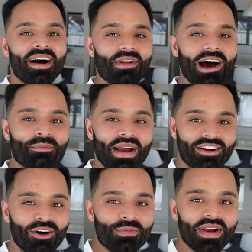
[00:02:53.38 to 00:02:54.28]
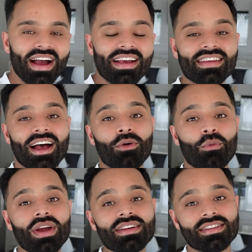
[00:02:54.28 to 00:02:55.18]
I'm now back home, guys. I
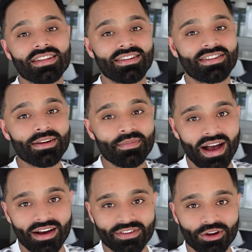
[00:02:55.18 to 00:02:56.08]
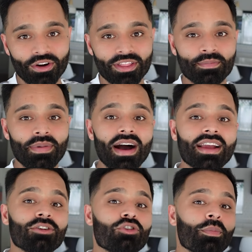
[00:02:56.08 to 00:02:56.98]
went to the gym after going to the
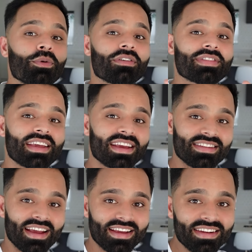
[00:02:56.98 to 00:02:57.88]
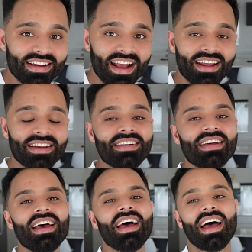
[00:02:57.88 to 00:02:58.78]
park and dropping off the kids at kindergarten.
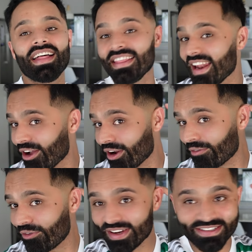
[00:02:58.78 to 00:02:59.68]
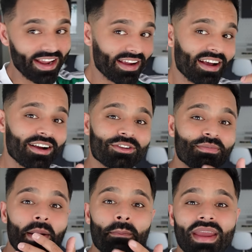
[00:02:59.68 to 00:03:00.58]
And then I got a fresh haircut because
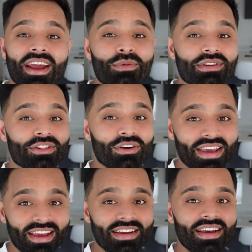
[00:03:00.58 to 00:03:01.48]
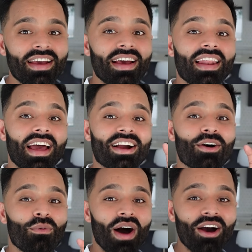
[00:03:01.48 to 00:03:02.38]
my beard was looking like a
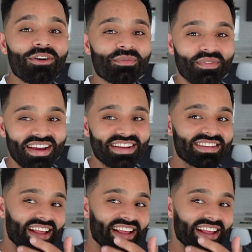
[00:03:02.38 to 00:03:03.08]
wild mess.